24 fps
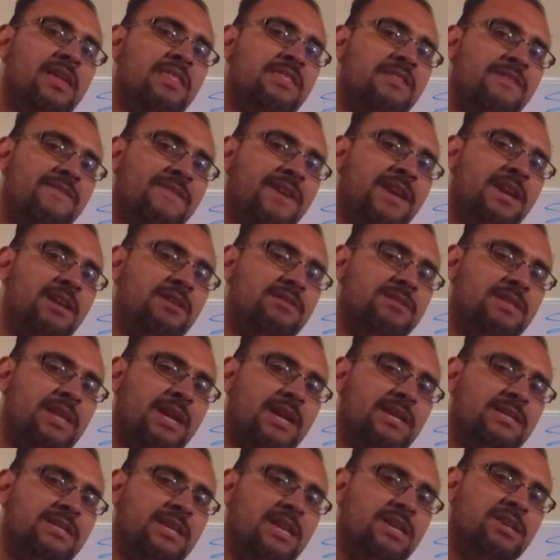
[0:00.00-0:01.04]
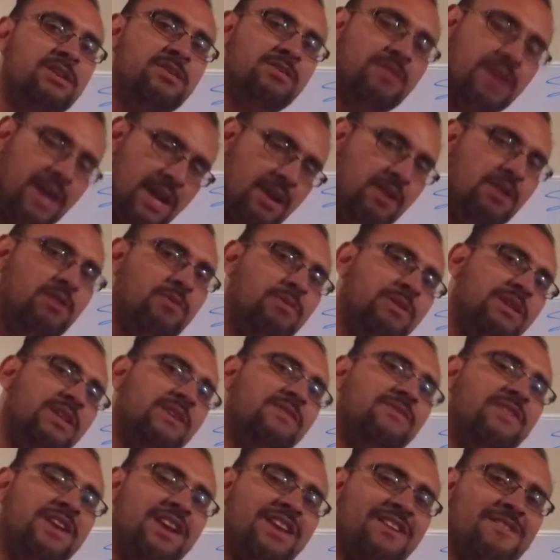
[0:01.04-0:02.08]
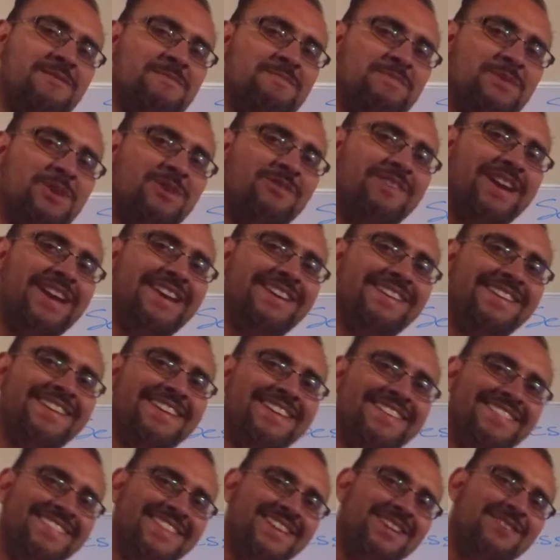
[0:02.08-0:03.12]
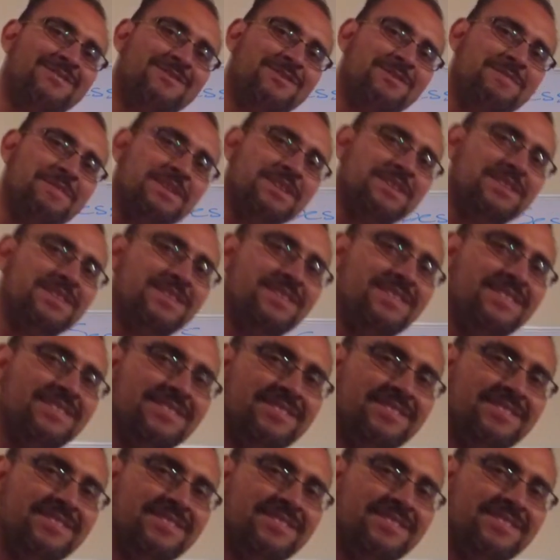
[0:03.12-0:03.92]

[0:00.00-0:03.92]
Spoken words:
the videos that I send you along with this video. All right? Thank you very much.